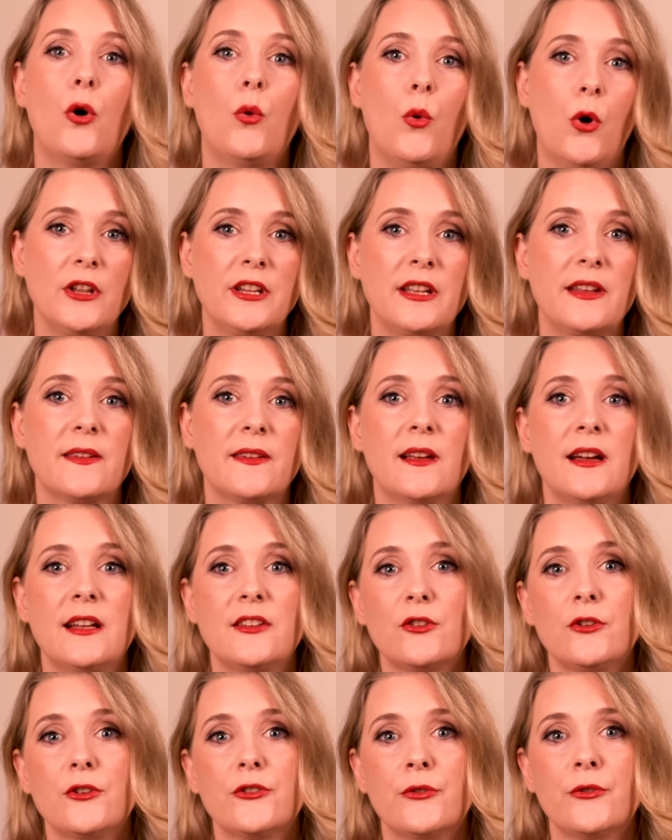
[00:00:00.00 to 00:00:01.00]
Warning signs
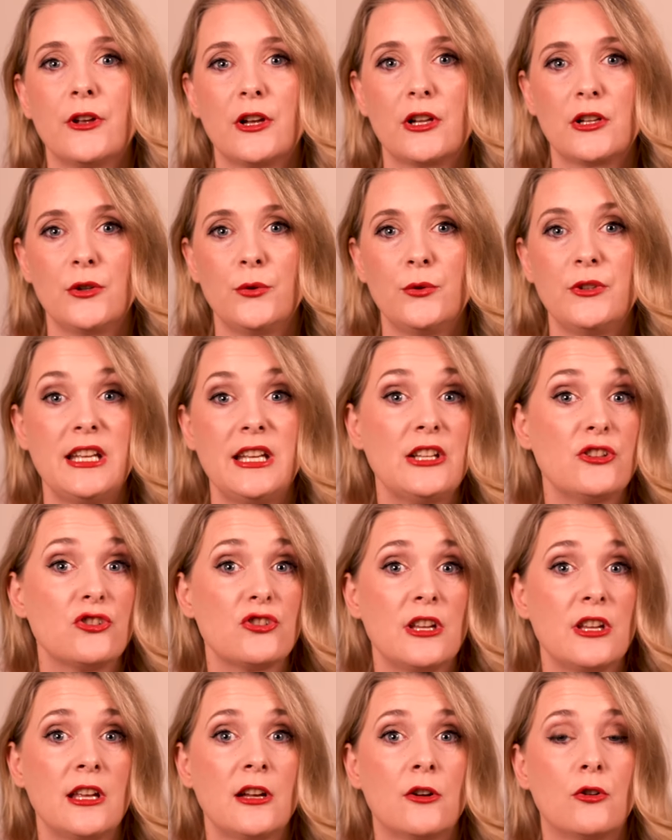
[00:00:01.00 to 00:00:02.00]
also include
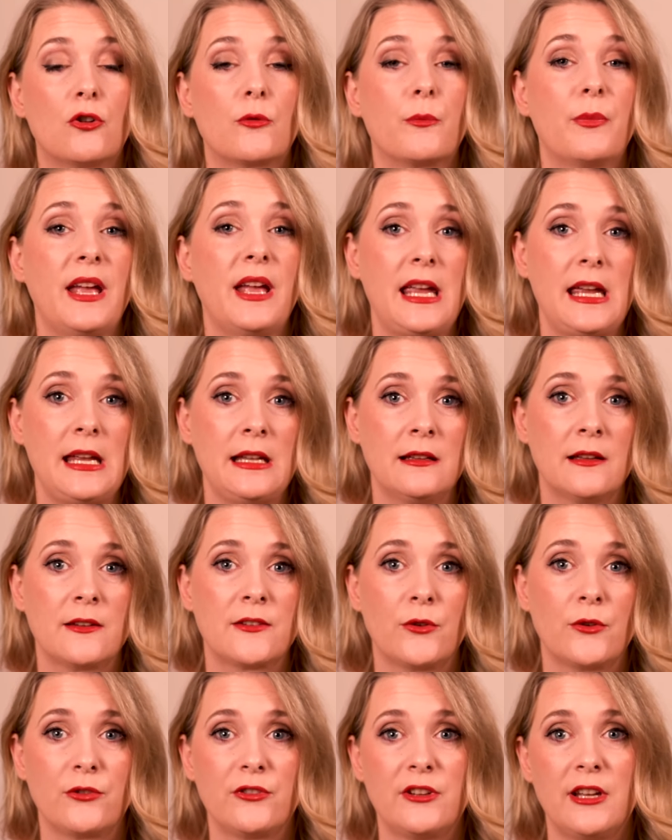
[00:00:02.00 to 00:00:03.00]
itching or pain
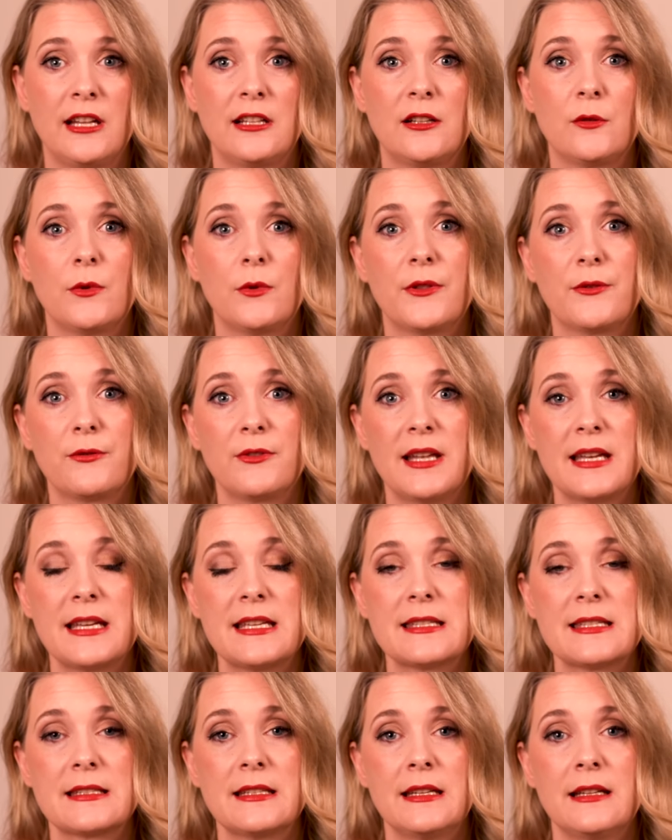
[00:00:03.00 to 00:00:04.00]
associated with a flaky
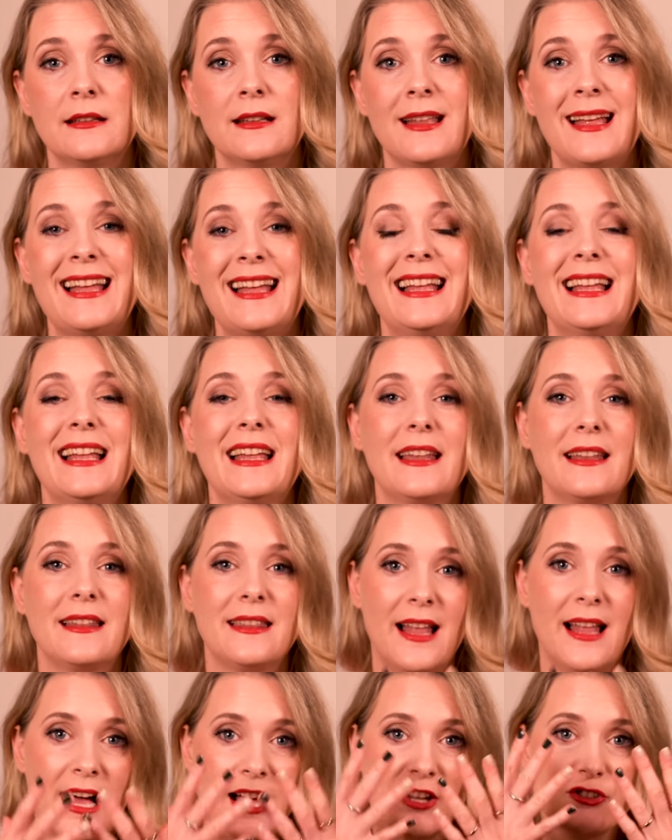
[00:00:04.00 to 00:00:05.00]
skin,
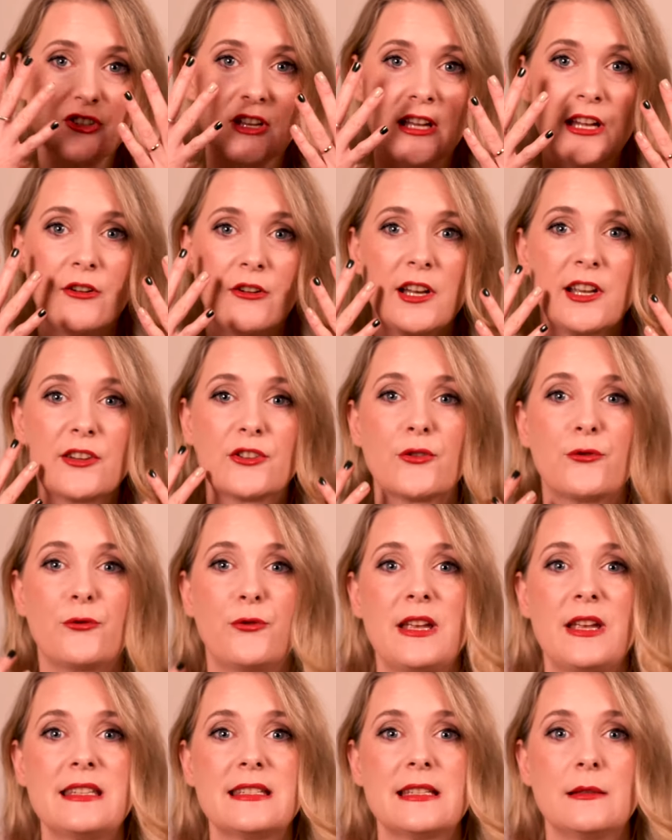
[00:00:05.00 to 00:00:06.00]
large areas of
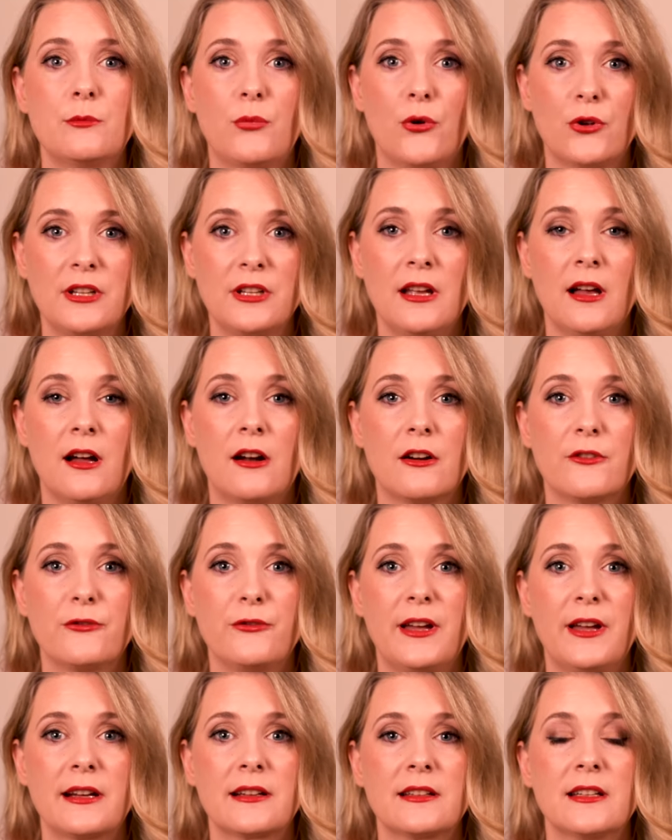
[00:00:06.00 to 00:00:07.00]
face and body are
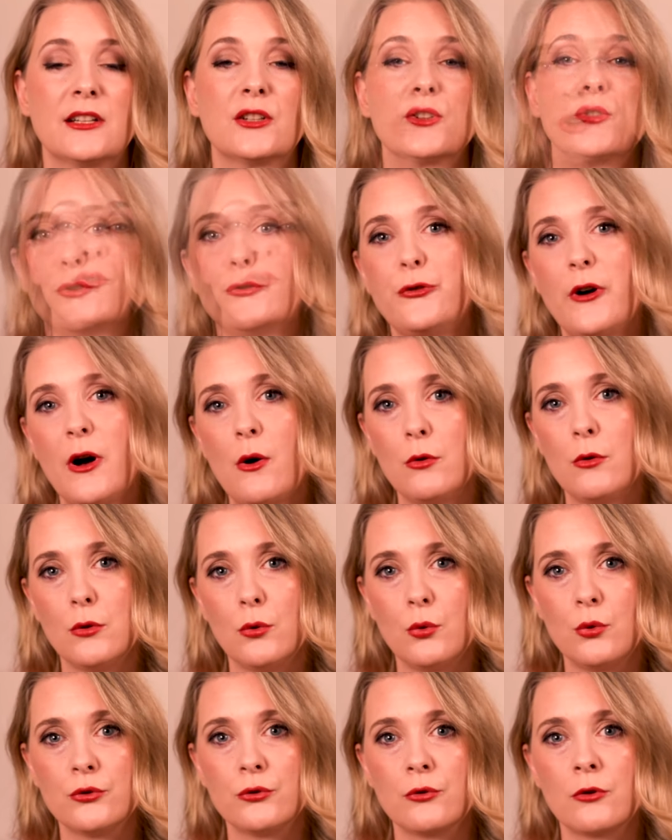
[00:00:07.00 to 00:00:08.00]
affected, foul
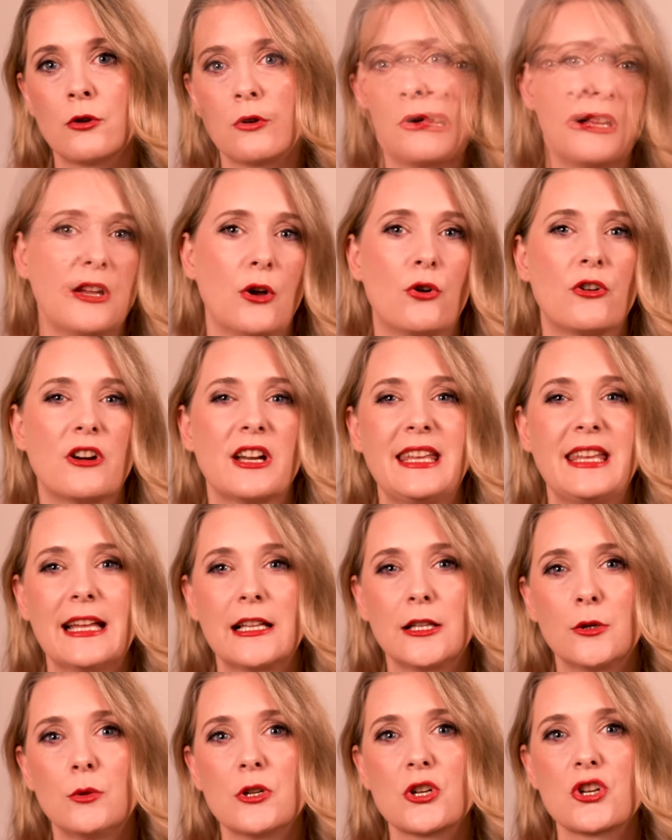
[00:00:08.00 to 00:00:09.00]
odor or a
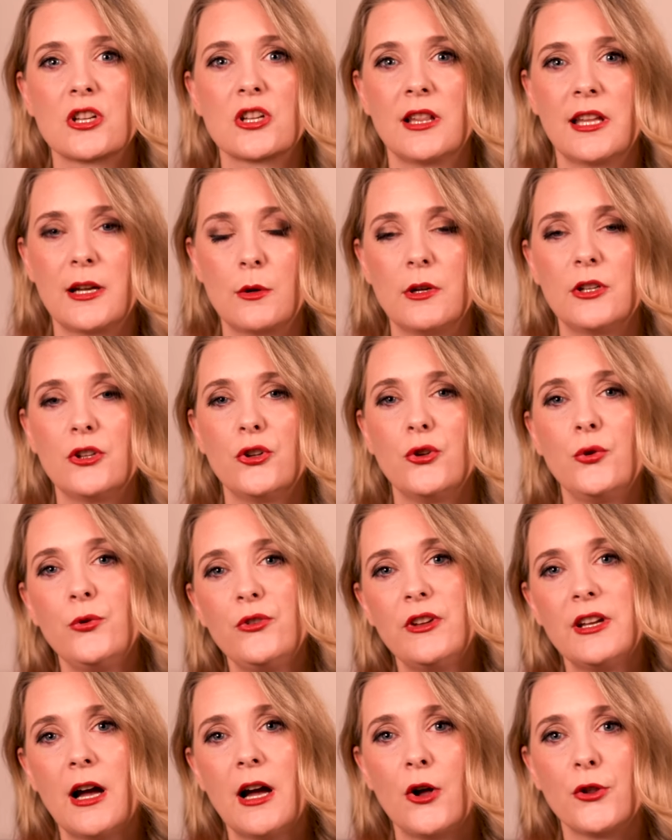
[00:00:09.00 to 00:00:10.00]
yellowish liquid
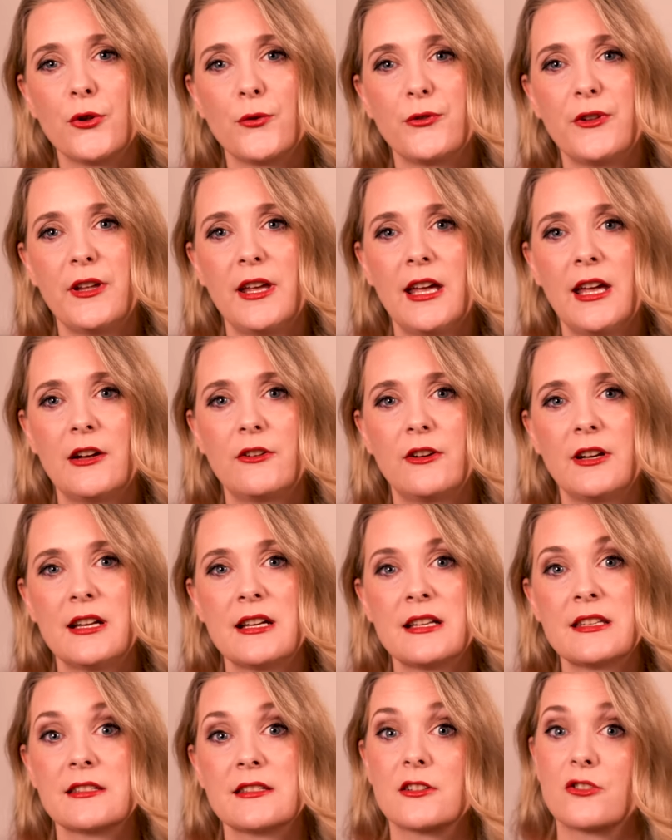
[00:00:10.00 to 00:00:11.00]
oozing out of the
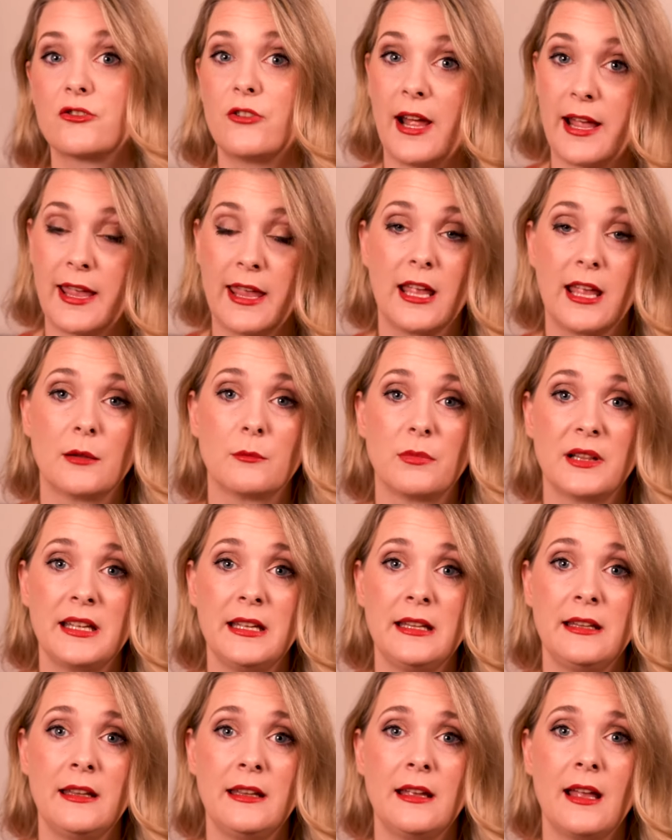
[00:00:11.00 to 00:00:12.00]
areas, cracking and
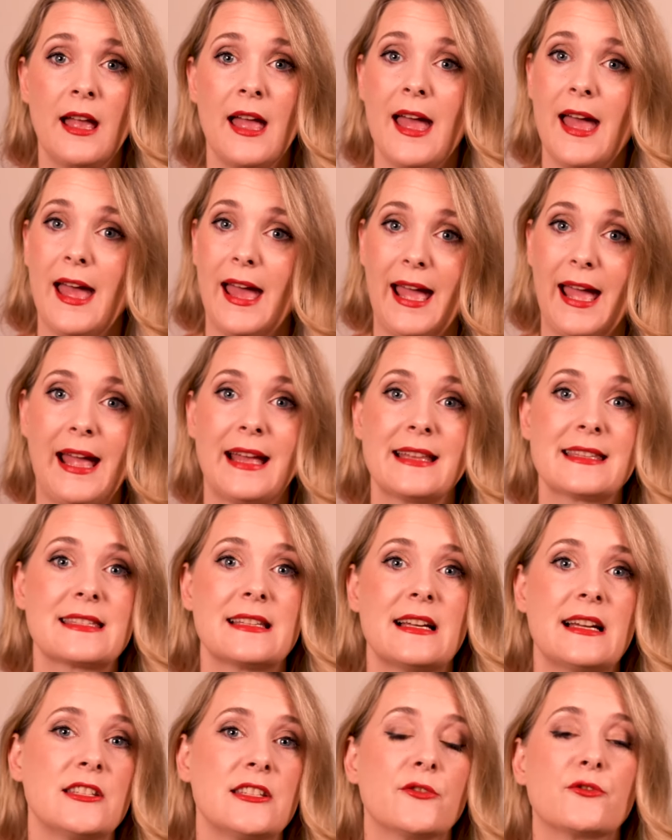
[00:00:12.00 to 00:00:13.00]
bleeding, and
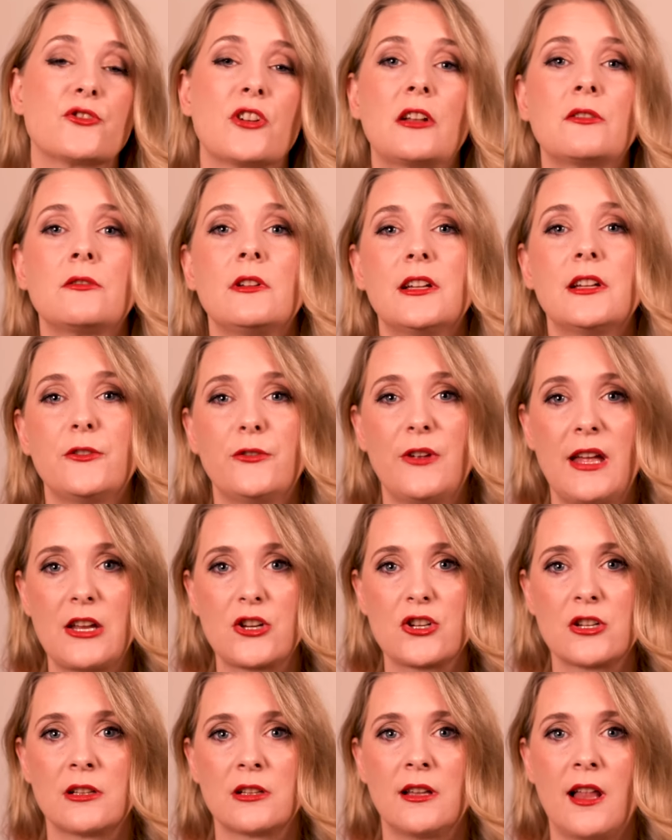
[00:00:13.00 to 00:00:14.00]
signs of general
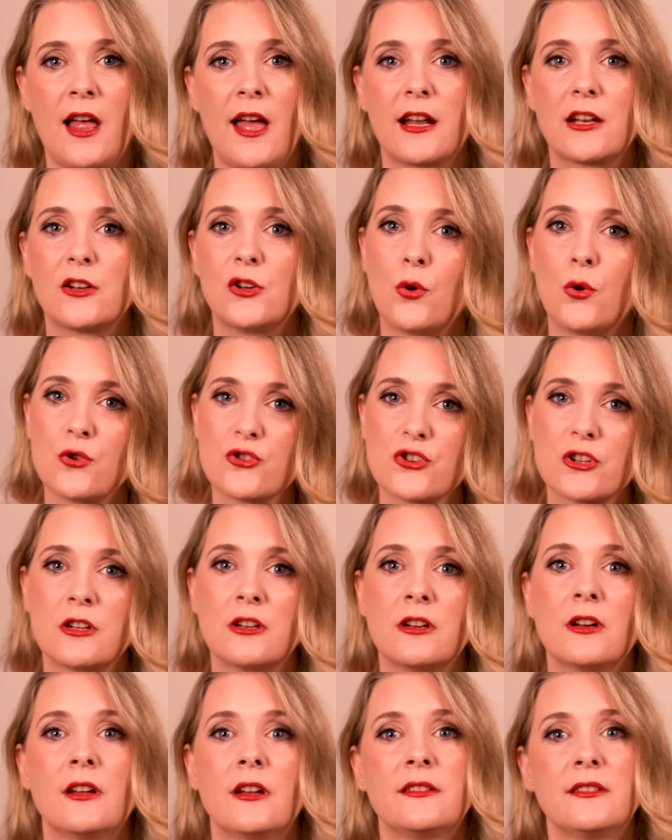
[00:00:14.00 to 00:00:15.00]
infection like
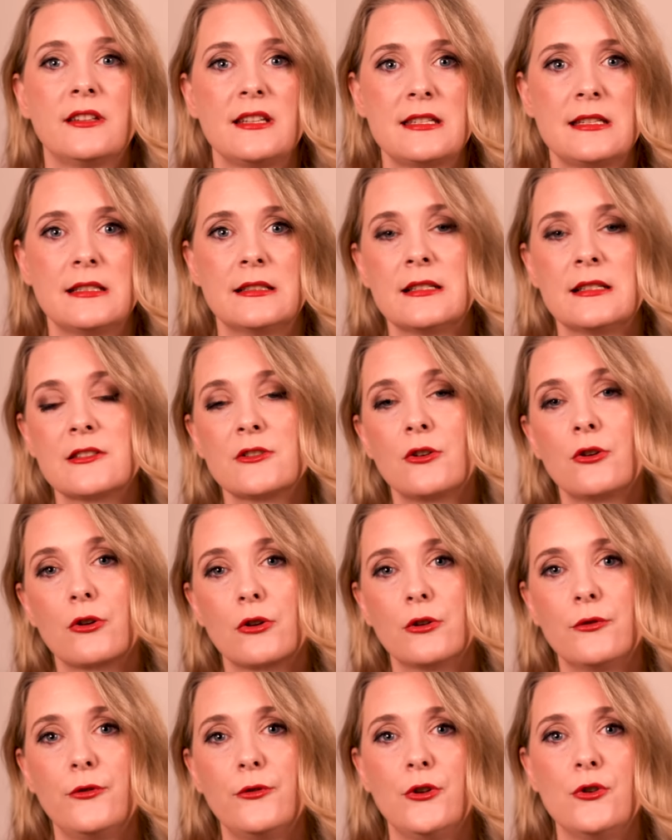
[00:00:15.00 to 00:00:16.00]
nausea, dizziness or
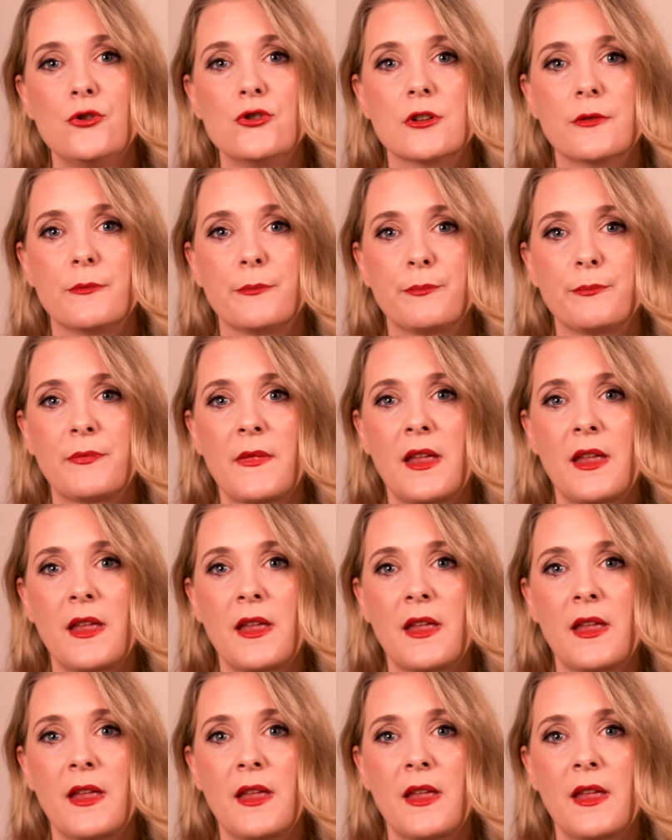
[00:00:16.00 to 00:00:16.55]
confusion.